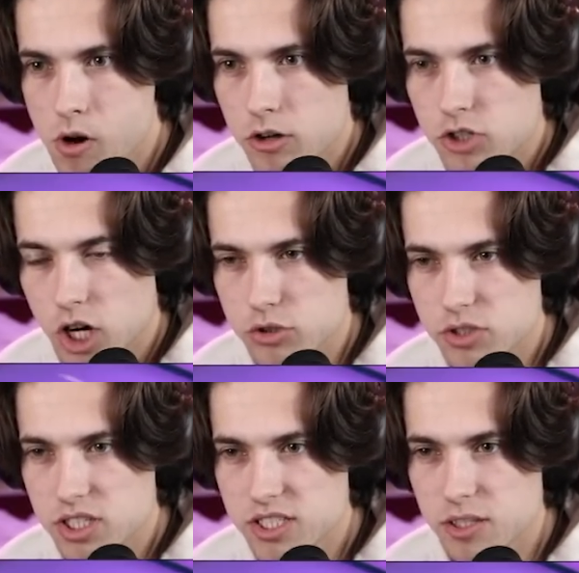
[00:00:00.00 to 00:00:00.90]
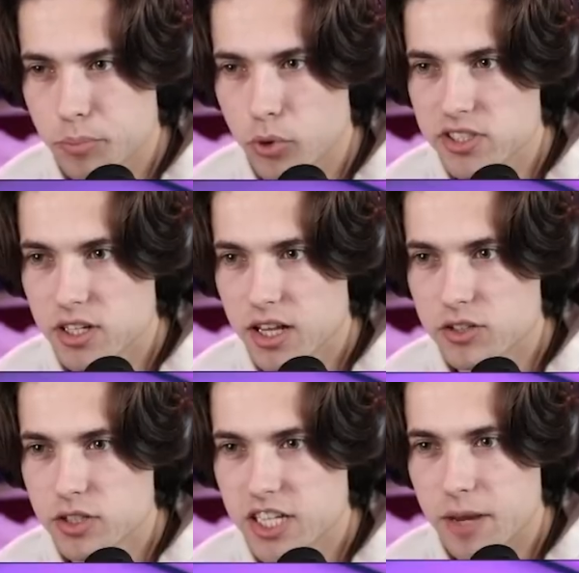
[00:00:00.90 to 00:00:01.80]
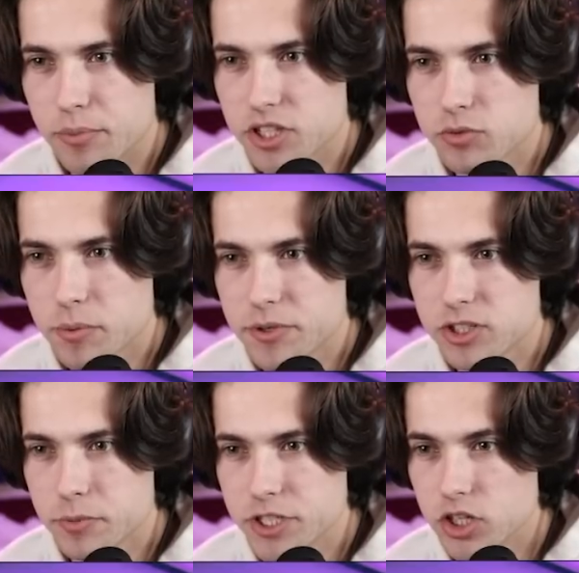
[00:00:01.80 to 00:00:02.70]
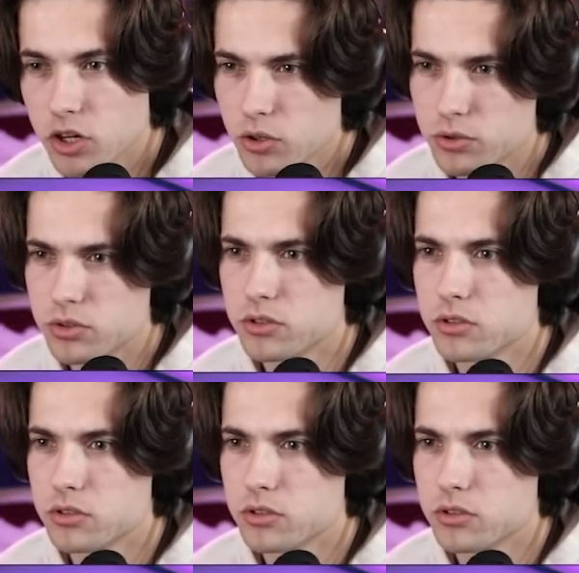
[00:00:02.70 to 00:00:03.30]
Toxicity is a poison electric type, but this one appears to be ghost.